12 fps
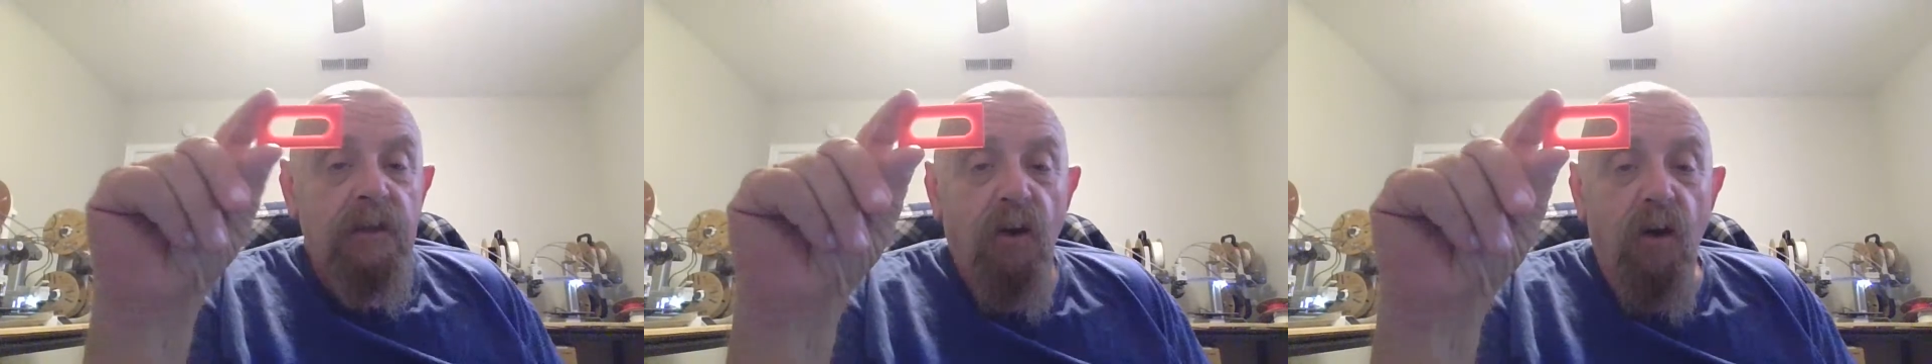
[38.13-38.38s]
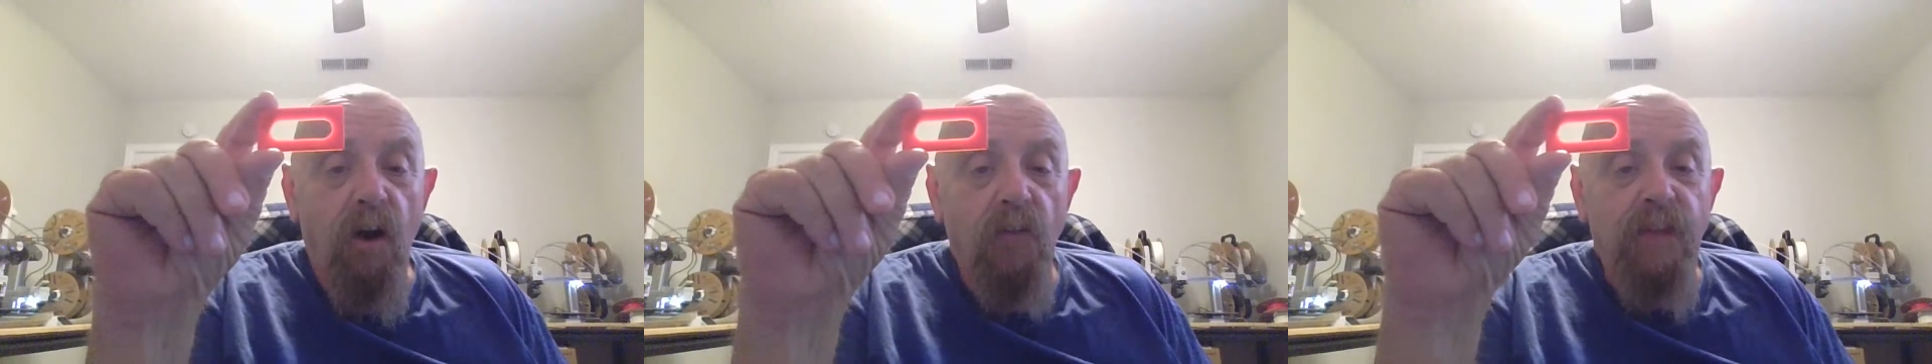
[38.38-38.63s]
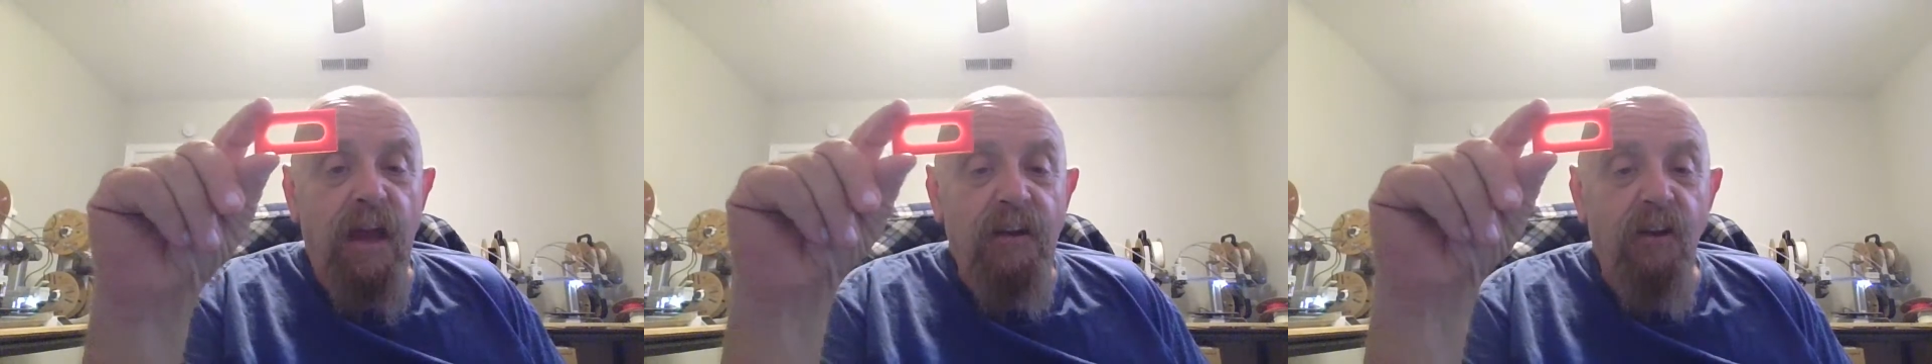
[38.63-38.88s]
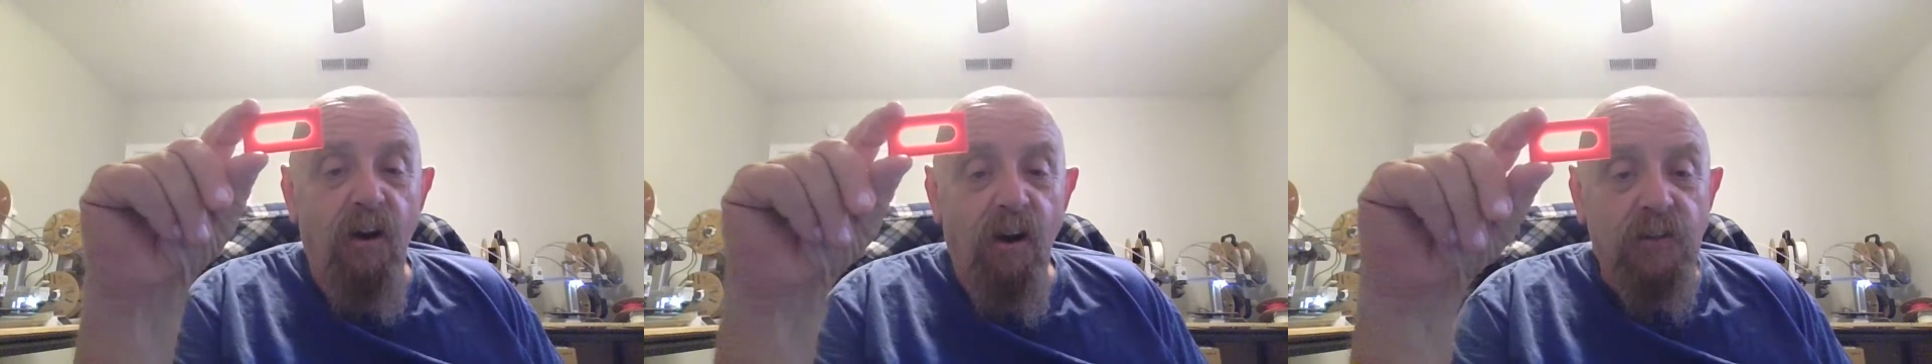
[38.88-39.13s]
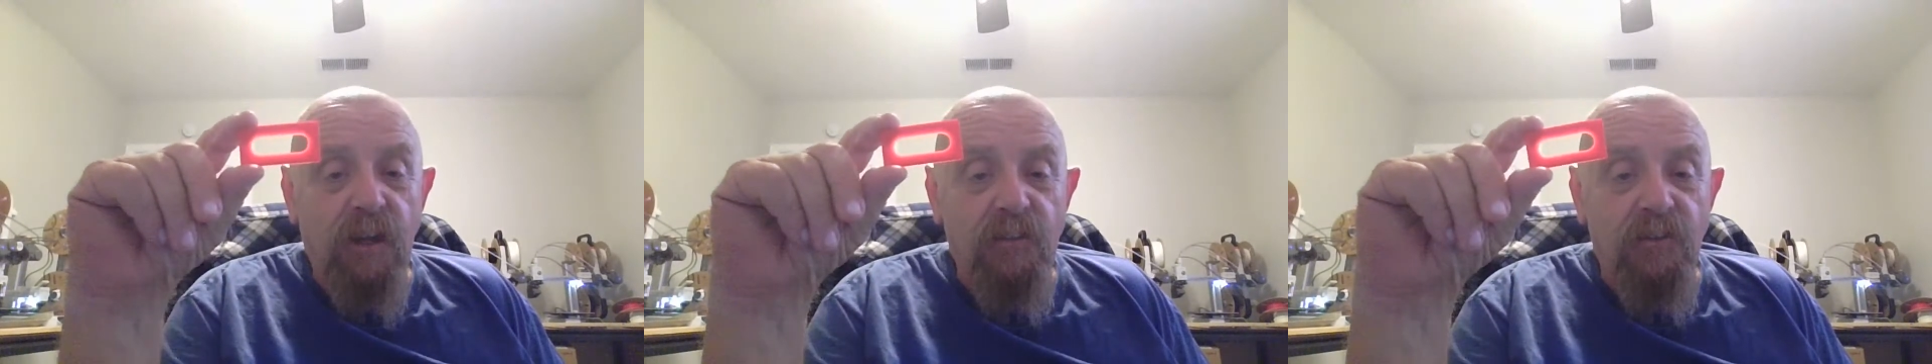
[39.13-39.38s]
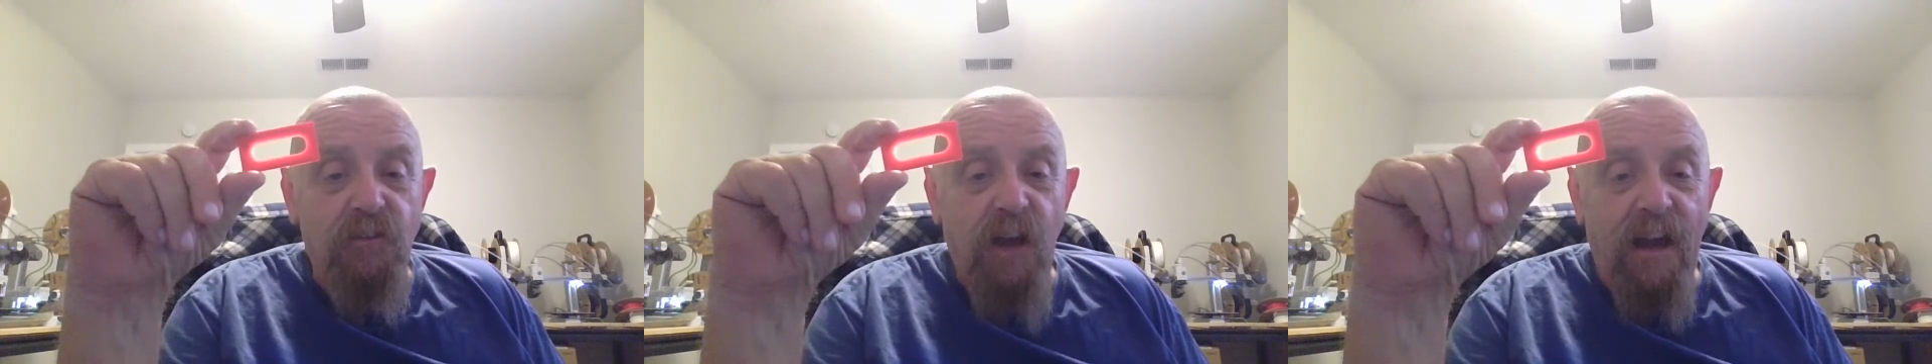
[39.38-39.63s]
All day long to
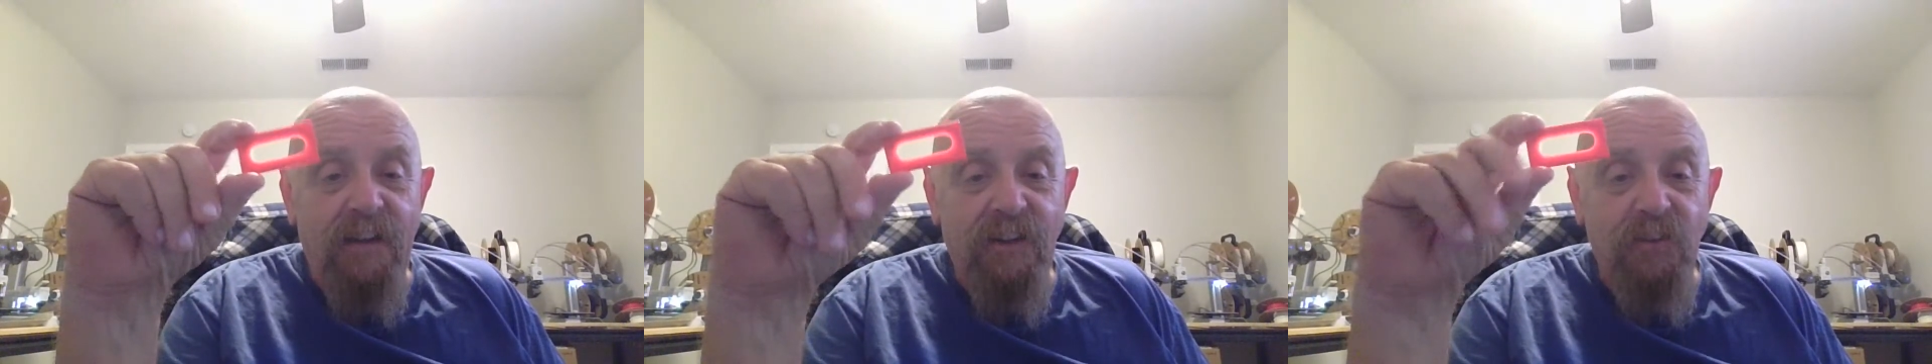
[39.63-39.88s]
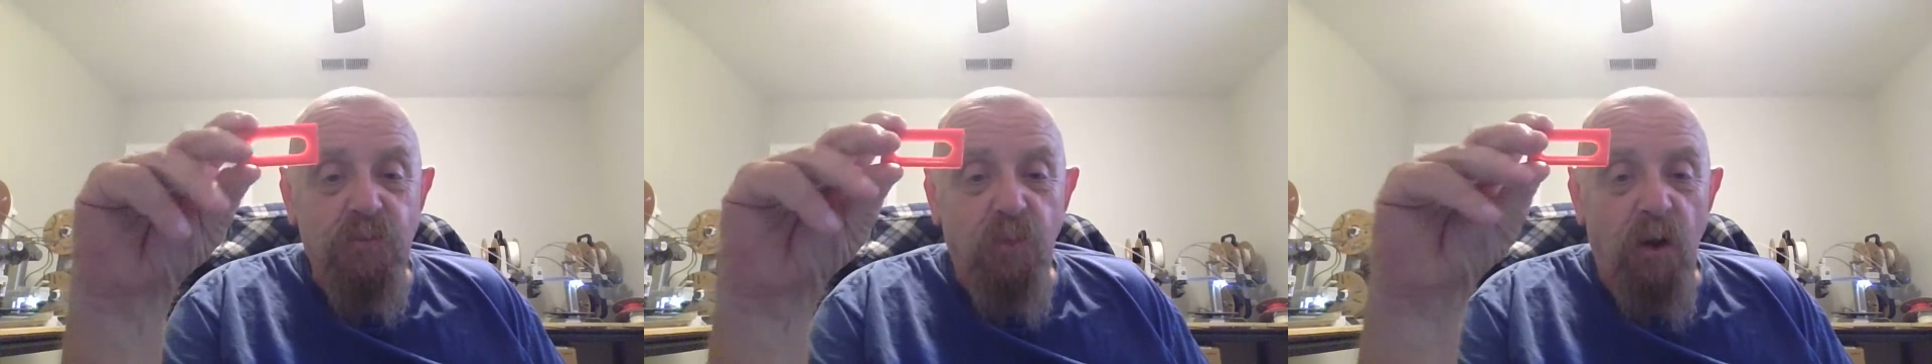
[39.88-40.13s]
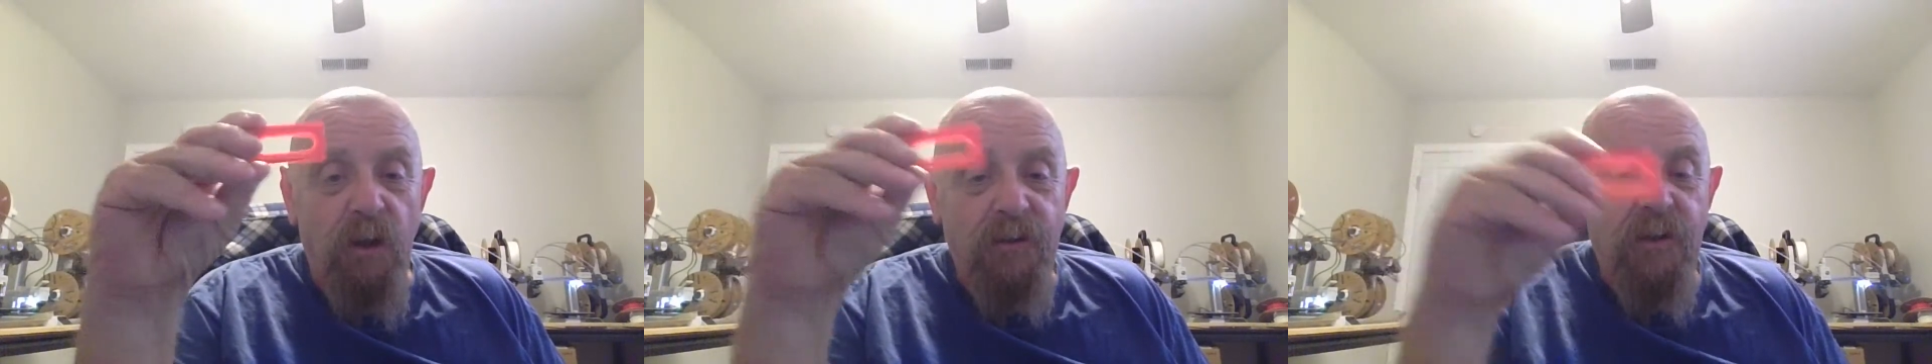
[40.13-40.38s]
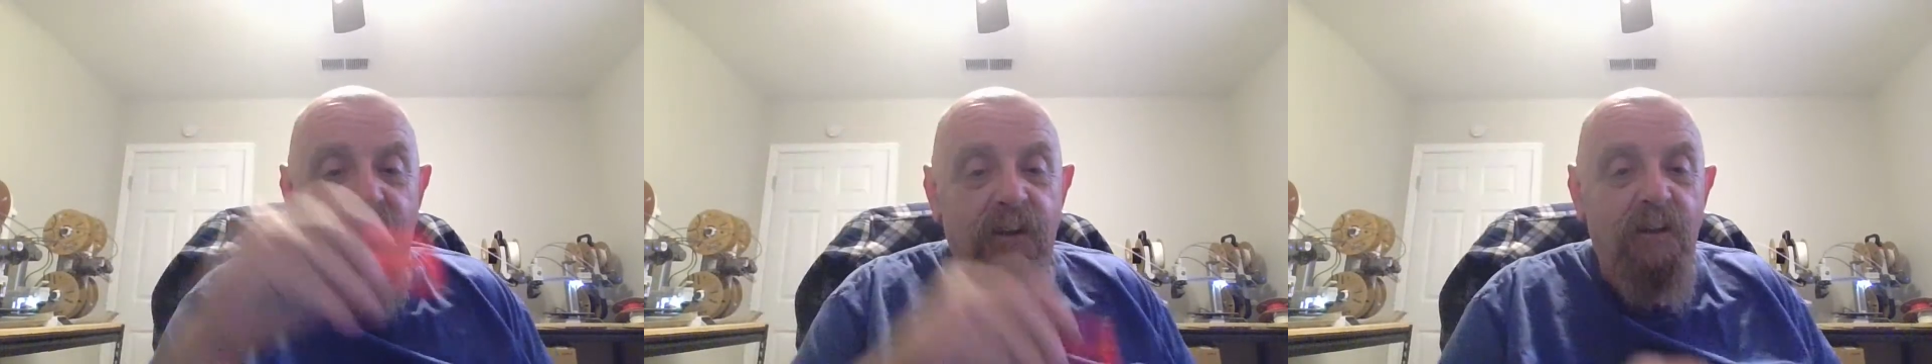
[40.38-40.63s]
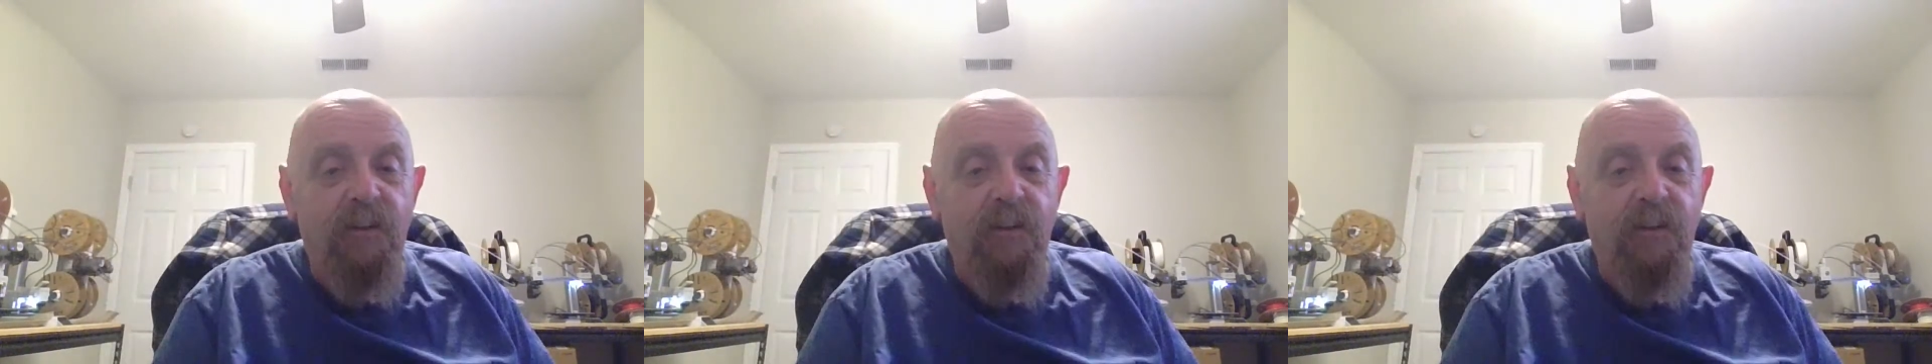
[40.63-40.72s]
design this one